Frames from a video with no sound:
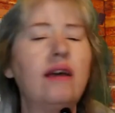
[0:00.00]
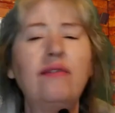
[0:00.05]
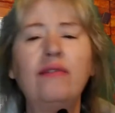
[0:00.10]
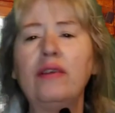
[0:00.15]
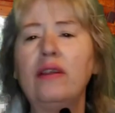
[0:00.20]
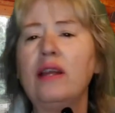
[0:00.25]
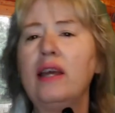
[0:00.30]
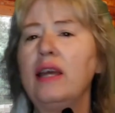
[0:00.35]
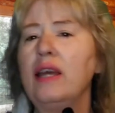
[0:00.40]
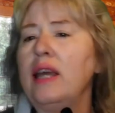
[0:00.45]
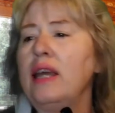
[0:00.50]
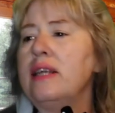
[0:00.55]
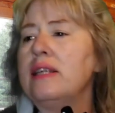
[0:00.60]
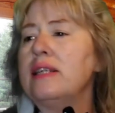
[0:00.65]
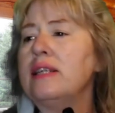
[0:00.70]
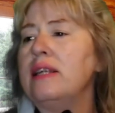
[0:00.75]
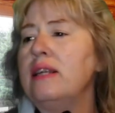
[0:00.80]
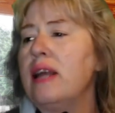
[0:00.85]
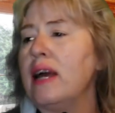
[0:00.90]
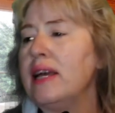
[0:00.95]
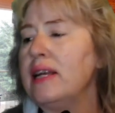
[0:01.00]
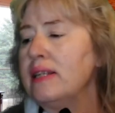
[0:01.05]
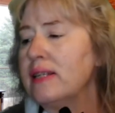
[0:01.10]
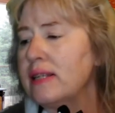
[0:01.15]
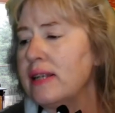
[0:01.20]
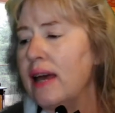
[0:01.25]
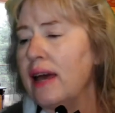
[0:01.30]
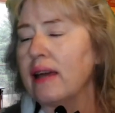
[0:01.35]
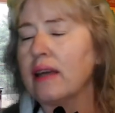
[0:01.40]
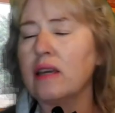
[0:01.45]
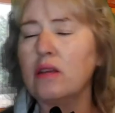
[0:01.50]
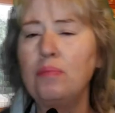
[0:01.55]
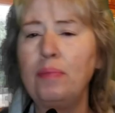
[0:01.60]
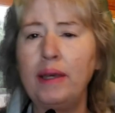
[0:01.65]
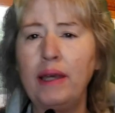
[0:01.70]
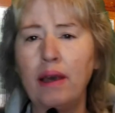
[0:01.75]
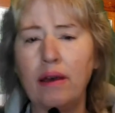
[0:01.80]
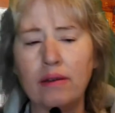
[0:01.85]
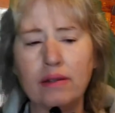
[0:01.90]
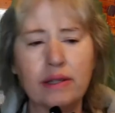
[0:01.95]
I feel like Casey Neistat could
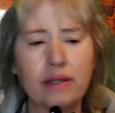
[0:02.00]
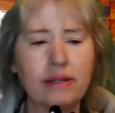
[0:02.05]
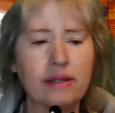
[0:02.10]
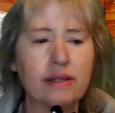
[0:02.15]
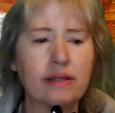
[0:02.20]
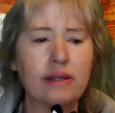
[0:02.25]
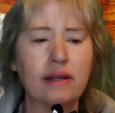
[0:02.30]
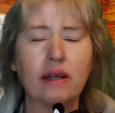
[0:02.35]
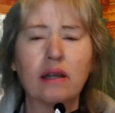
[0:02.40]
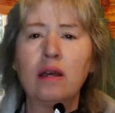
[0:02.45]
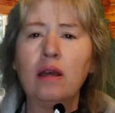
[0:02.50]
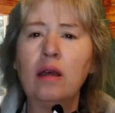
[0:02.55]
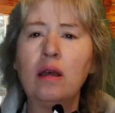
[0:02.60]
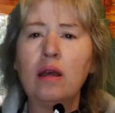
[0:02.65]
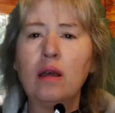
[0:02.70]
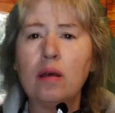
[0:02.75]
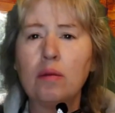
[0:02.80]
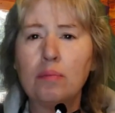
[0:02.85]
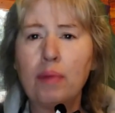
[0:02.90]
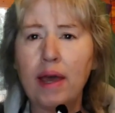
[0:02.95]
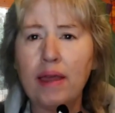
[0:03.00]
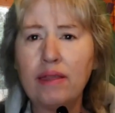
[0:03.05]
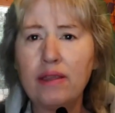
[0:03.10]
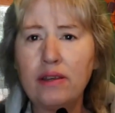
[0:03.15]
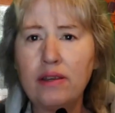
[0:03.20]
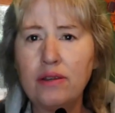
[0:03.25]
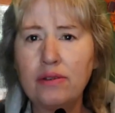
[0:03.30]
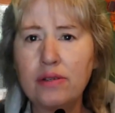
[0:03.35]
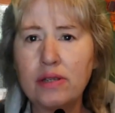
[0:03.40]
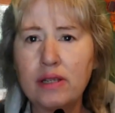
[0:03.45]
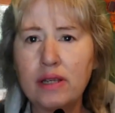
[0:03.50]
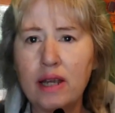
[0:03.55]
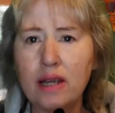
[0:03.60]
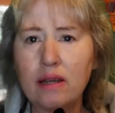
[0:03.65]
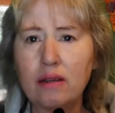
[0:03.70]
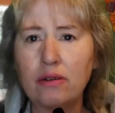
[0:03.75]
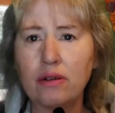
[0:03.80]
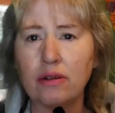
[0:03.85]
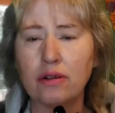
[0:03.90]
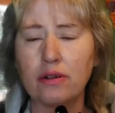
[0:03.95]
be autistic by the new
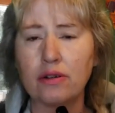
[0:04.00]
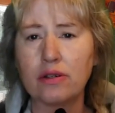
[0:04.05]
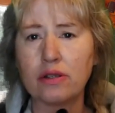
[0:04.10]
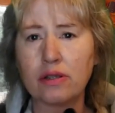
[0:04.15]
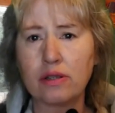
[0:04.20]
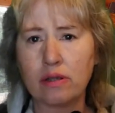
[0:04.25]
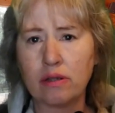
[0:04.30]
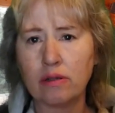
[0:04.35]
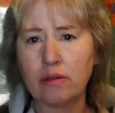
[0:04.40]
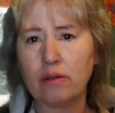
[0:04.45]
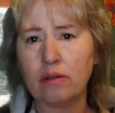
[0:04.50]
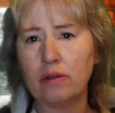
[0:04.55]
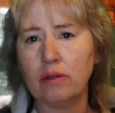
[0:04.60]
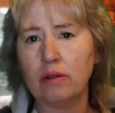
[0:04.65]
standards.